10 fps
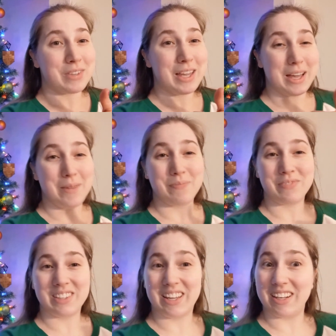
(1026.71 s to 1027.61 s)
and
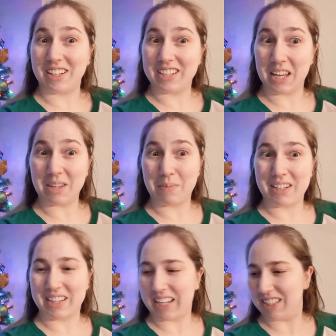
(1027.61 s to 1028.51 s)
take a
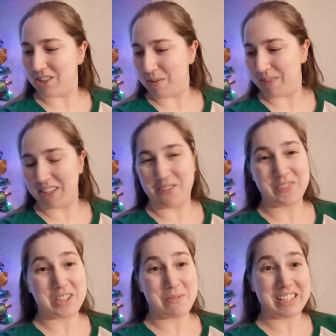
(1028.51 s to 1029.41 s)
big nice trip, so
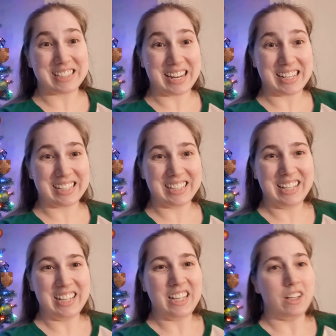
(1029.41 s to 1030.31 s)
it's gonna be exciting
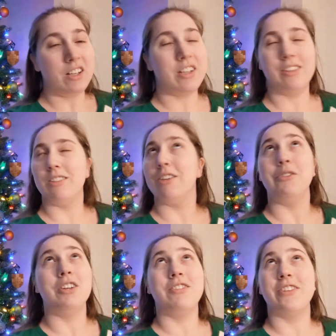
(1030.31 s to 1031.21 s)
and so
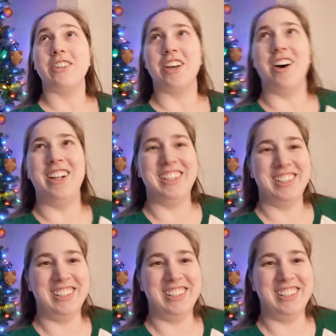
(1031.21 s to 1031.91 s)
good for us all.